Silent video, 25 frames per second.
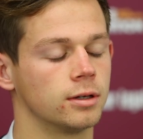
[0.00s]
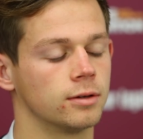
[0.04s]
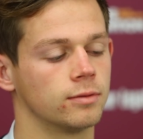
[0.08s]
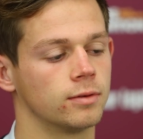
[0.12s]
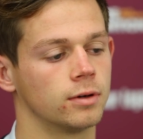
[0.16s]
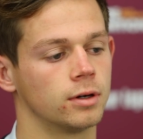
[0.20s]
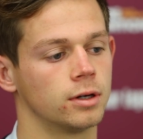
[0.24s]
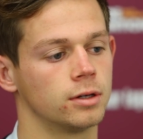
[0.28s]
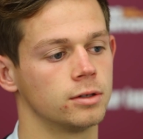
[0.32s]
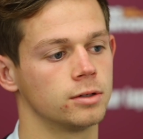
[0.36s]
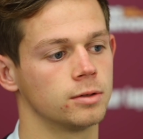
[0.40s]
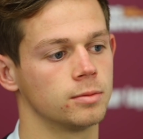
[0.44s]
give
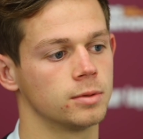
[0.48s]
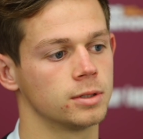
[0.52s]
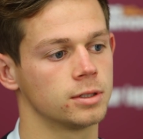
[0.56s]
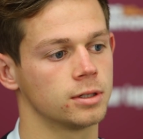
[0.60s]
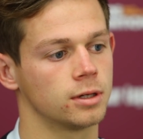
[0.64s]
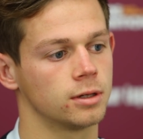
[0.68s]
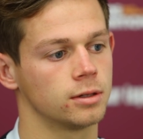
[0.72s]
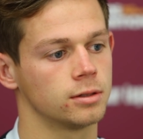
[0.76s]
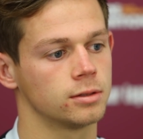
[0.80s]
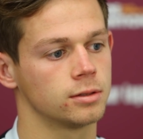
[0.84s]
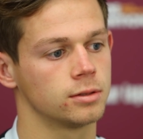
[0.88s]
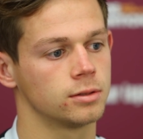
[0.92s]

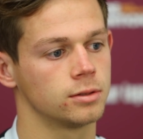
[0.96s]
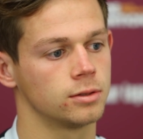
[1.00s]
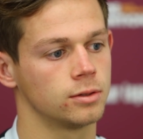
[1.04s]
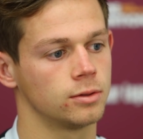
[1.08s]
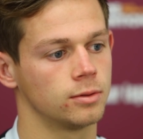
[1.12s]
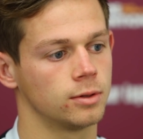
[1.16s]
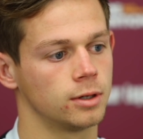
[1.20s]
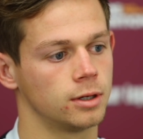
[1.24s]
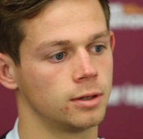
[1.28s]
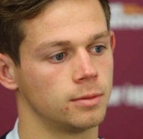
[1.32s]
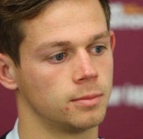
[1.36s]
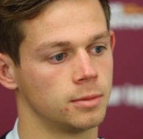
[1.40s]
100%
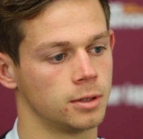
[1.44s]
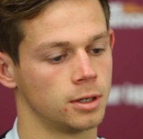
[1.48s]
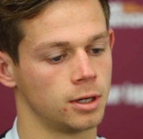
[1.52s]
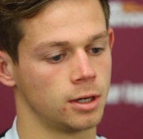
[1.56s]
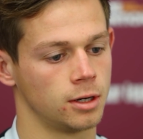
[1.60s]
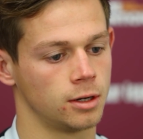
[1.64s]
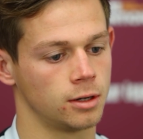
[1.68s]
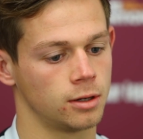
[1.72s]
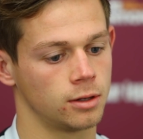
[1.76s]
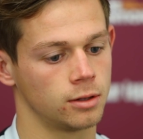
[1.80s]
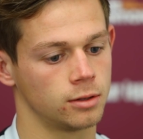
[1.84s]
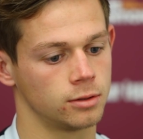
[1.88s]

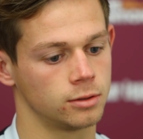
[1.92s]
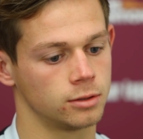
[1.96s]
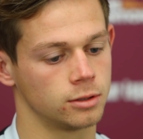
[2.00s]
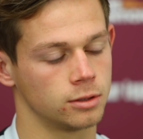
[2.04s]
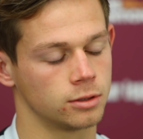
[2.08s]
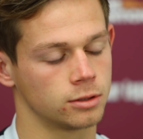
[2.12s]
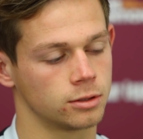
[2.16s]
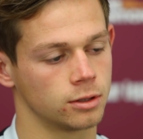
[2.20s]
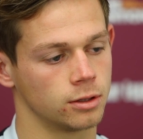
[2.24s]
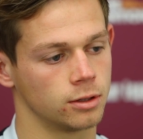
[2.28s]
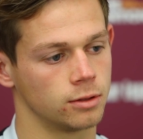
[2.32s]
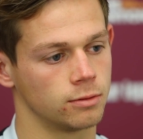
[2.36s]

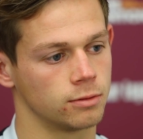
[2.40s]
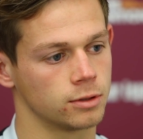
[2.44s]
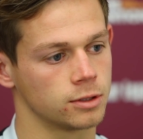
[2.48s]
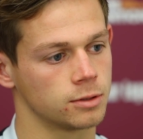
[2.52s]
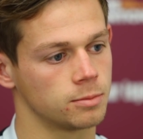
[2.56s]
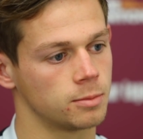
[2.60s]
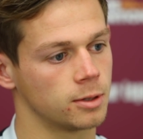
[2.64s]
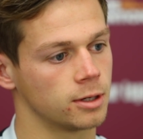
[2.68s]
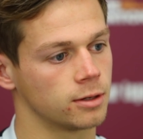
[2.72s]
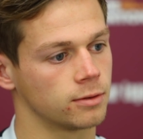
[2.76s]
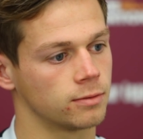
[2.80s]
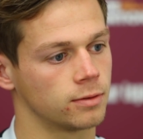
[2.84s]
to show the
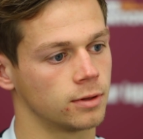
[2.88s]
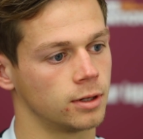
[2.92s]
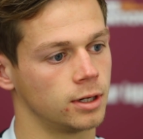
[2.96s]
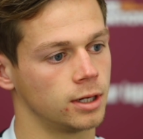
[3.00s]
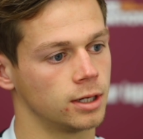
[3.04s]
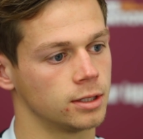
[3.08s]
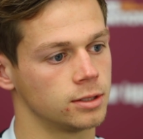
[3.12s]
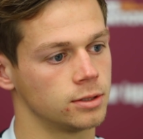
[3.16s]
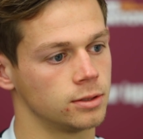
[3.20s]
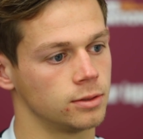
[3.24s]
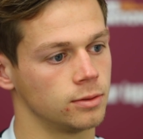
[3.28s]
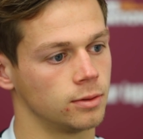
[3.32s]
respect for the
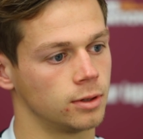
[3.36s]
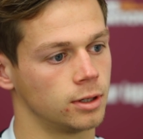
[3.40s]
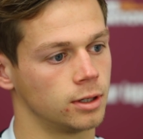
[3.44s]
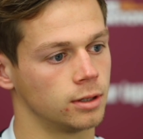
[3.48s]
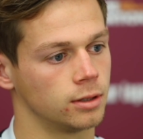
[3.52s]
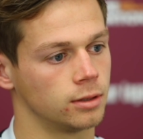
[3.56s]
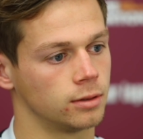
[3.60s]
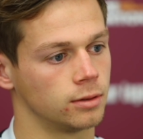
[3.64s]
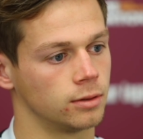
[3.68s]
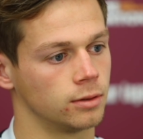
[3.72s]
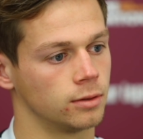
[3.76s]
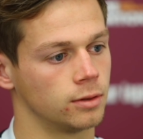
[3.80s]
lads who
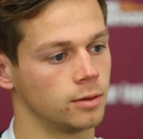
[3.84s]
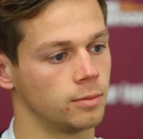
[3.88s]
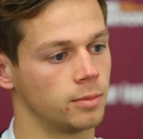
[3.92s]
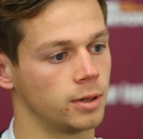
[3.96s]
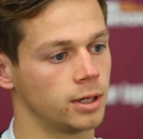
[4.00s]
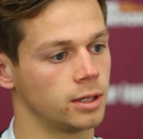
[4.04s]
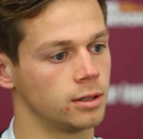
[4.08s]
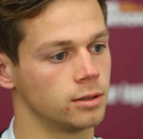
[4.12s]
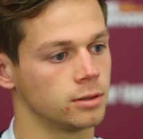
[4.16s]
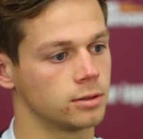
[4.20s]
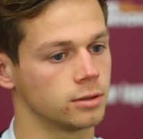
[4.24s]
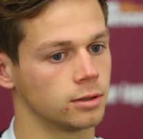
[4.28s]
aren't on the
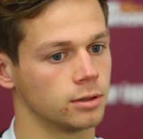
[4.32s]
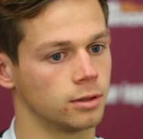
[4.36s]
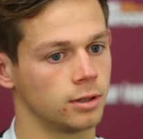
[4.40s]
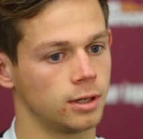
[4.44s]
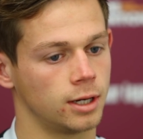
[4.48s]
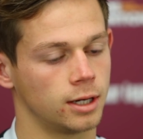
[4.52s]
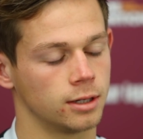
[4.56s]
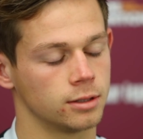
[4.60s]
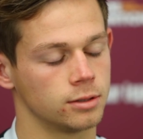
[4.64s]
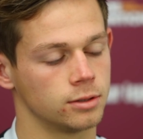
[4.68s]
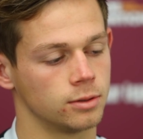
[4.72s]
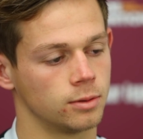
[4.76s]
bench and the
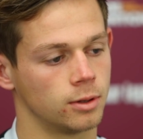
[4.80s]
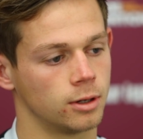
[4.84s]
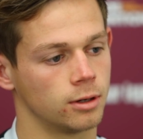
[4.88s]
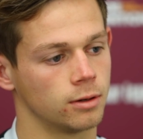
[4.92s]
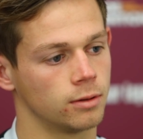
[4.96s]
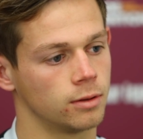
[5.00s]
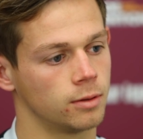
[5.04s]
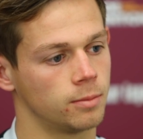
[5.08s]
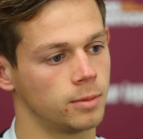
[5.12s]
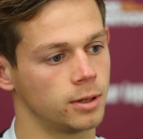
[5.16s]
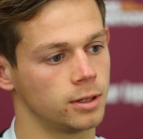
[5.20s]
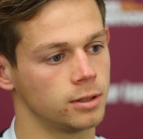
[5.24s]
lads who are
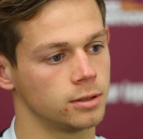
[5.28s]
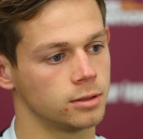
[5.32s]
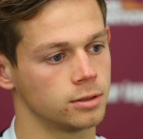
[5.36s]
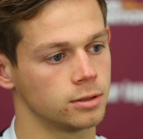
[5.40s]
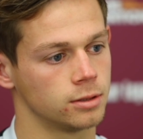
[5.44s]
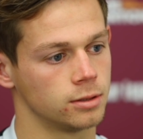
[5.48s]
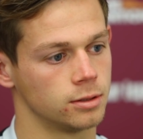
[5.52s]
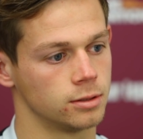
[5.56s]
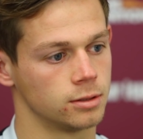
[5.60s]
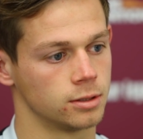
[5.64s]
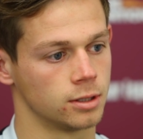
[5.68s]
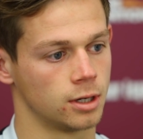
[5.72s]
on the
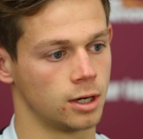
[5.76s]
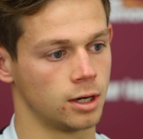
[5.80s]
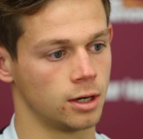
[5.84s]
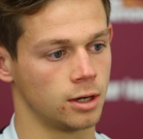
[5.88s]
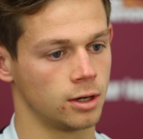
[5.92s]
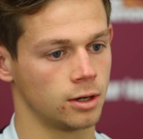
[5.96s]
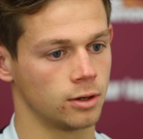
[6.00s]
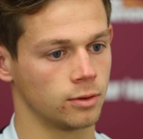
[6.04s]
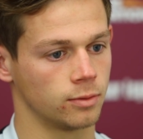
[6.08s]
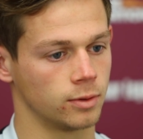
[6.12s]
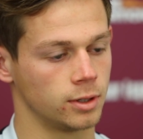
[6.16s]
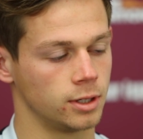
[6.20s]
bench. And
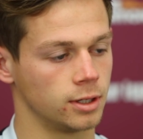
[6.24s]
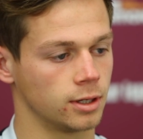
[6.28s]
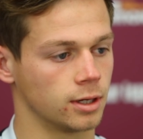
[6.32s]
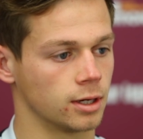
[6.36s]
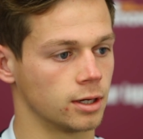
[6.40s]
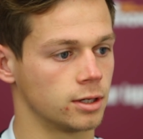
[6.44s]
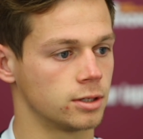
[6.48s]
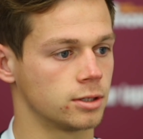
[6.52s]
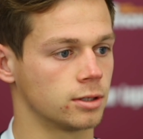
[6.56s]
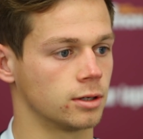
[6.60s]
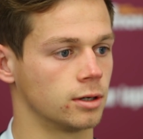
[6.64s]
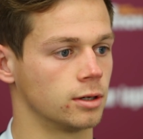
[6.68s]
when you
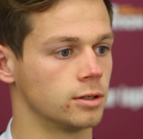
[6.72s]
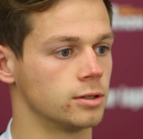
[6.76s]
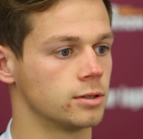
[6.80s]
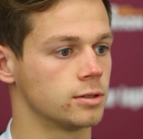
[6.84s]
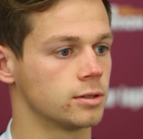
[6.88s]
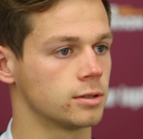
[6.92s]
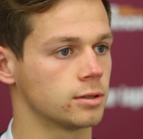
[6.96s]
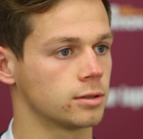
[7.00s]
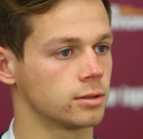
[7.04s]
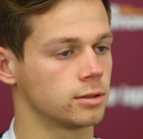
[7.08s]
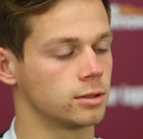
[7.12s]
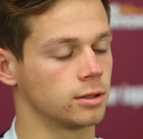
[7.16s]
get a
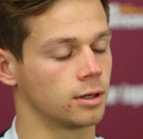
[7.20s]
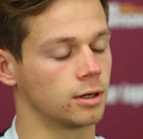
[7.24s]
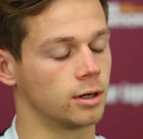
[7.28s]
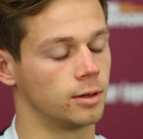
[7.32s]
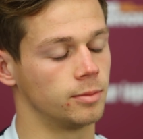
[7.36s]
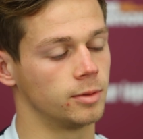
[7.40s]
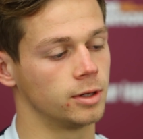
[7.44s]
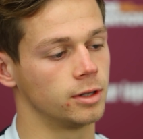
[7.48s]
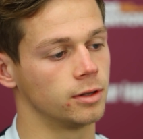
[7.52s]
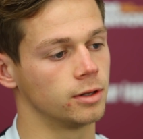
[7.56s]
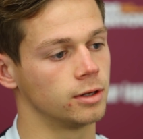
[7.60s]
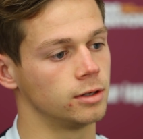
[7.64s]
chance to
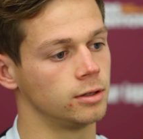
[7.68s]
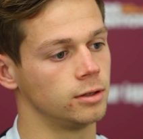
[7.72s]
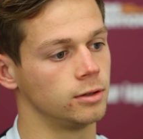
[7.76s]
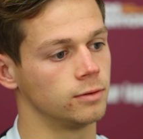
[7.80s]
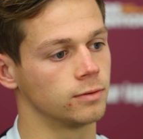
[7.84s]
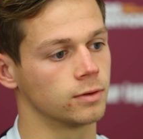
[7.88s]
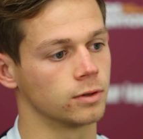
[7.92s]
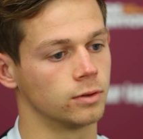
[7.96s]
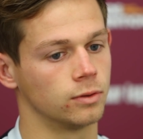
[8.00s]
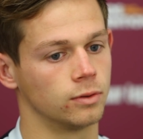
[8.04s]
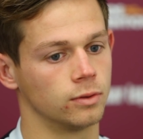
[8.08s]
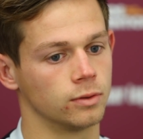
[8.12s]
come in, then
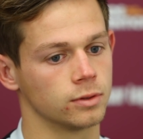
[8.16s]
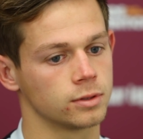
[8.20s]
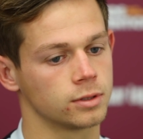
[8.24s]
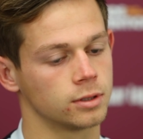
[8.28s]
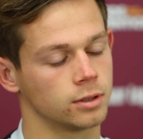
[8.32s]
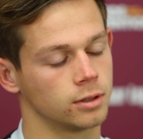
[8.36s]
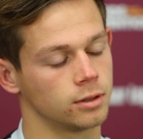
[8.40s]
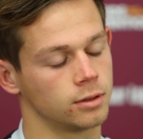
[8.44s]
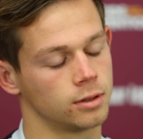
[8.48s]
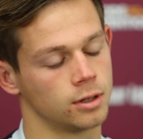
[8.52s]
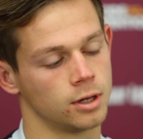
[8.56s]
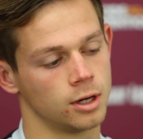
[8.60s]
you've got to
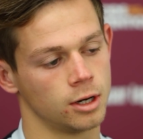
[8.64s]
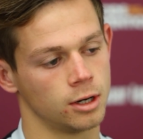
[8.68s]
also